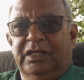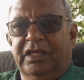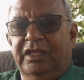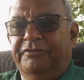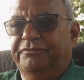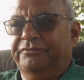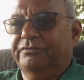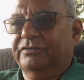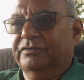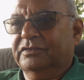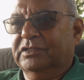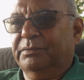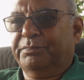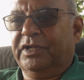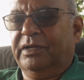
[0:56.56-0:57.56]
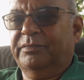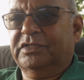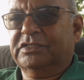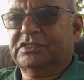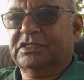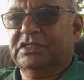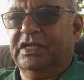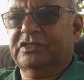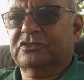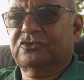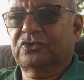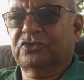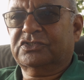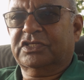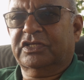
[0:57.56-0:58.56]
If the Prime Minister has
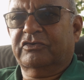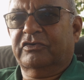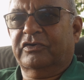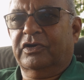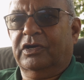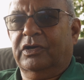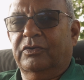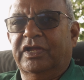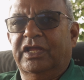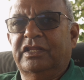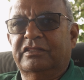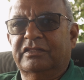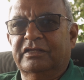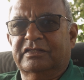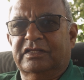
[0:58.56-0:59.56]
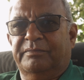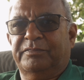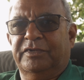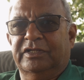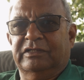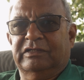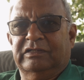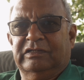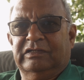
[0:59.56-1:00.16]
no say over how anything is happening.